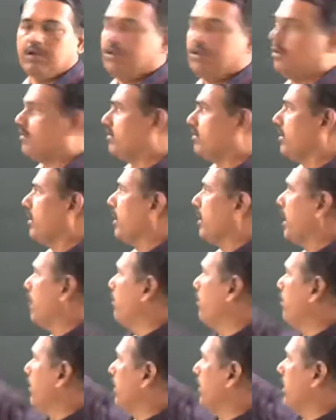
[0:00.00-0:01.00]
See,
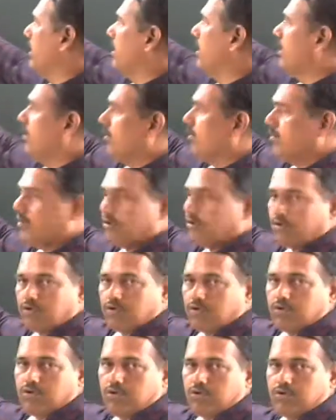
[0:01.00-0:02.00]
every year
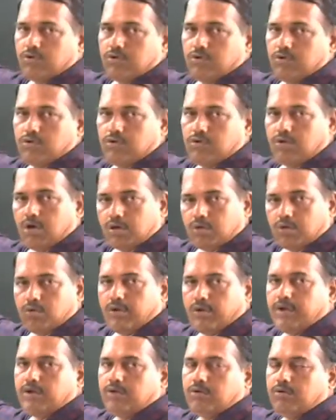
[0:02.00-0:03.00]
you are
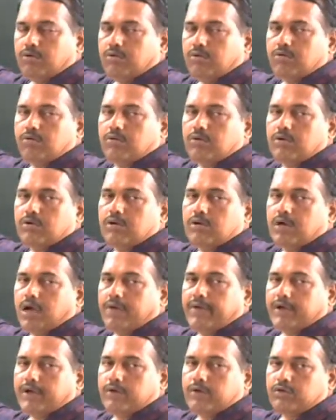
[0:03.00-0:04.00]
going to
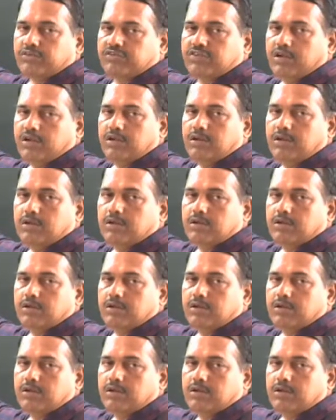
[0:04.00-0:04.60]
have a question